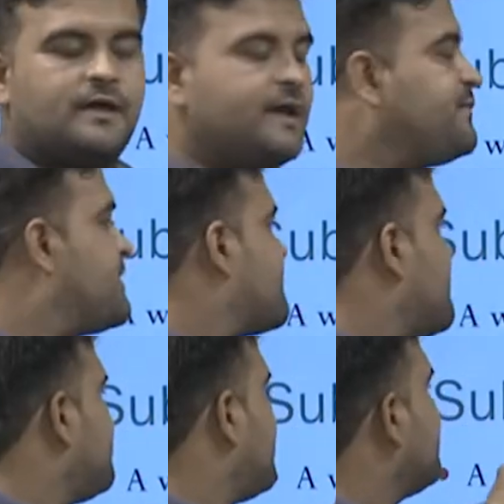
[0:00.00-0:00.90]
If the
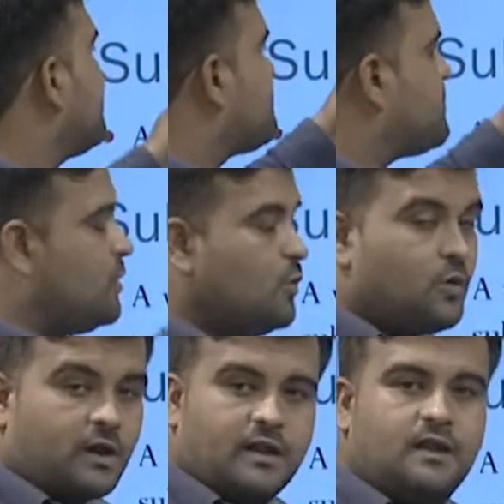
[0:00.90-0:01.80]
subject is
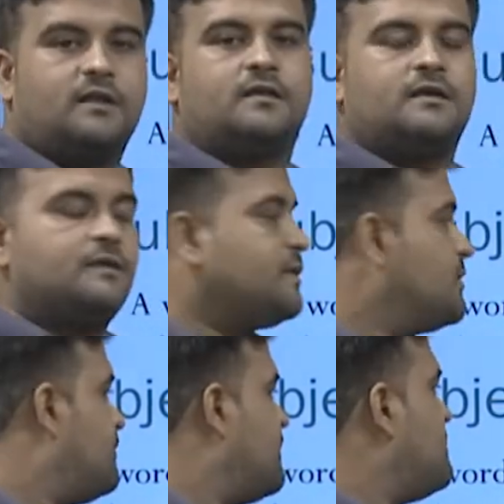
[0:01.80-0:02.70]
plural, the
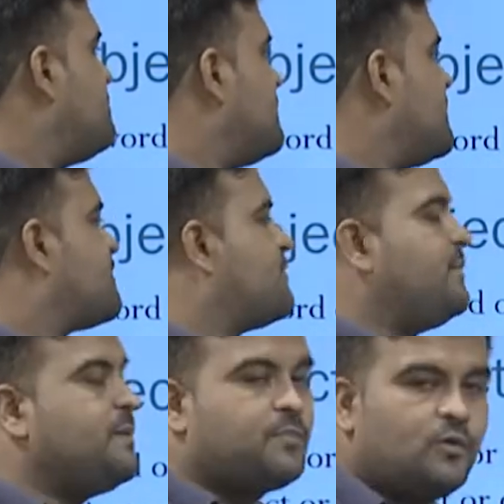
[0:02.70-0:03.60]
verb must
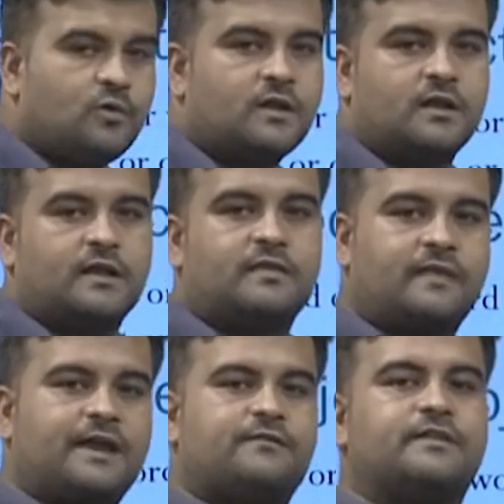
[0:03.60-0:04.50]
be plural. In
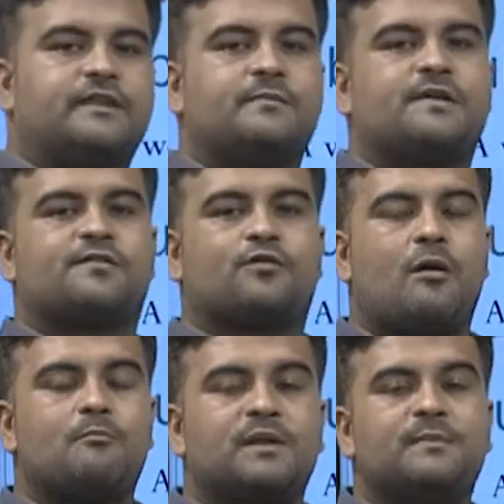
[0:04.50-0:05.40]
that way they must
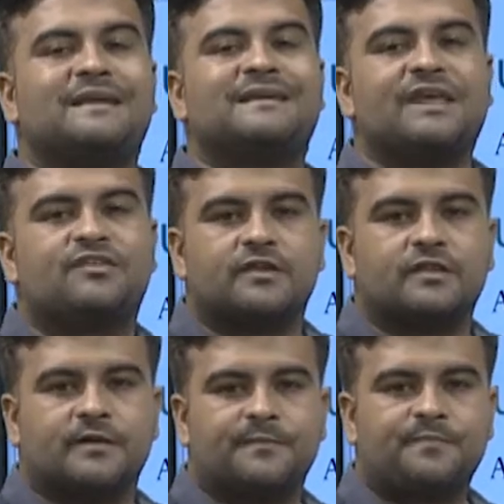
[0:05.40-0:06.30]
complement each other.